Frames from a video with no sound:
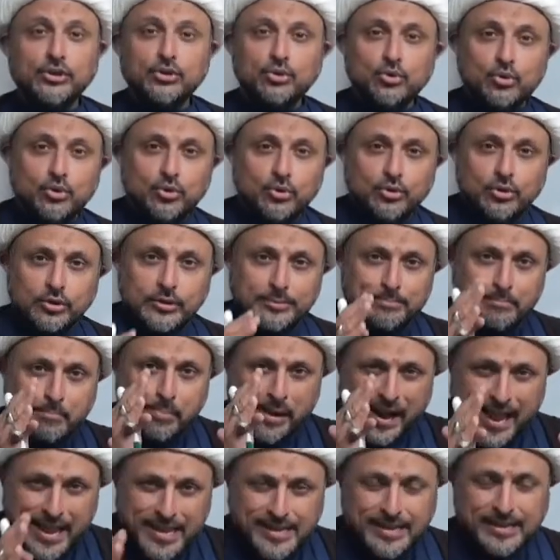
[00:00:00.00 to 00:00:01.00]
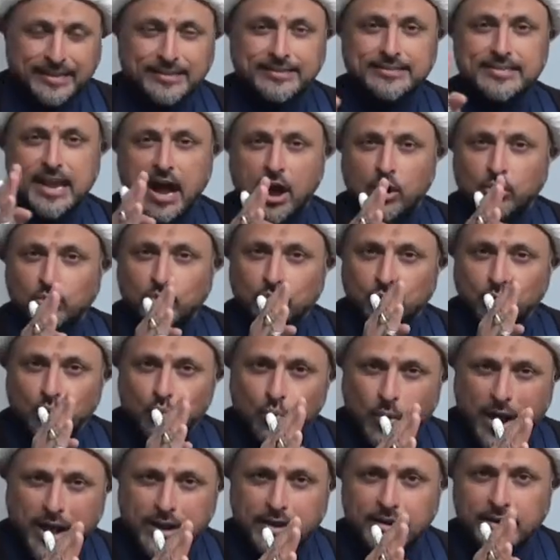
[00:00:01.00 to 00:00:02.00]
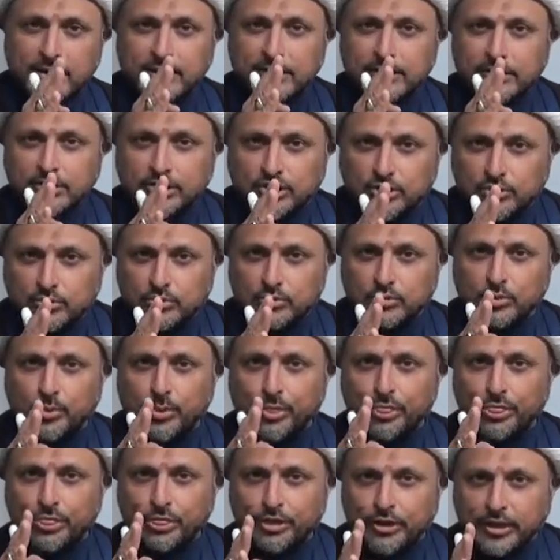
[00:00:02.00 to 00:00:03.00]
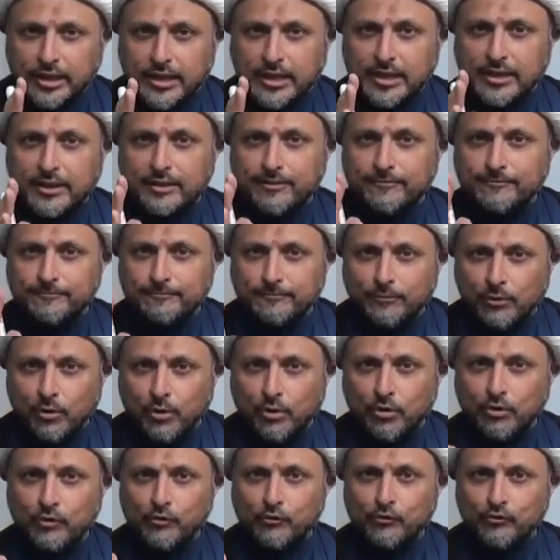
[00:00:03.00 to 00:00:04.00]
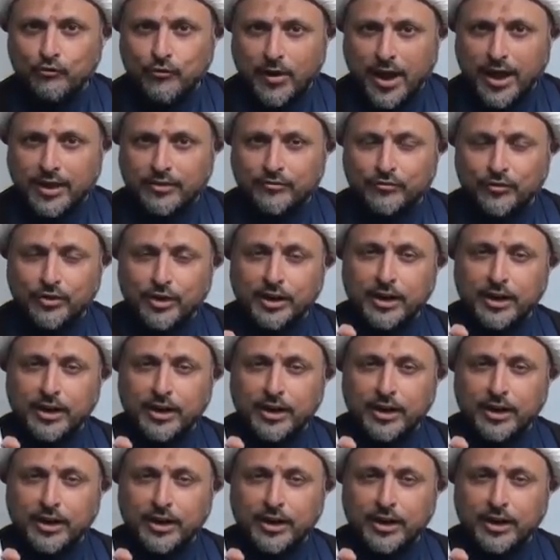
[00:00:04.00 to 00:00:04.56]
you break it down. 1, 2, 3, 4, 5.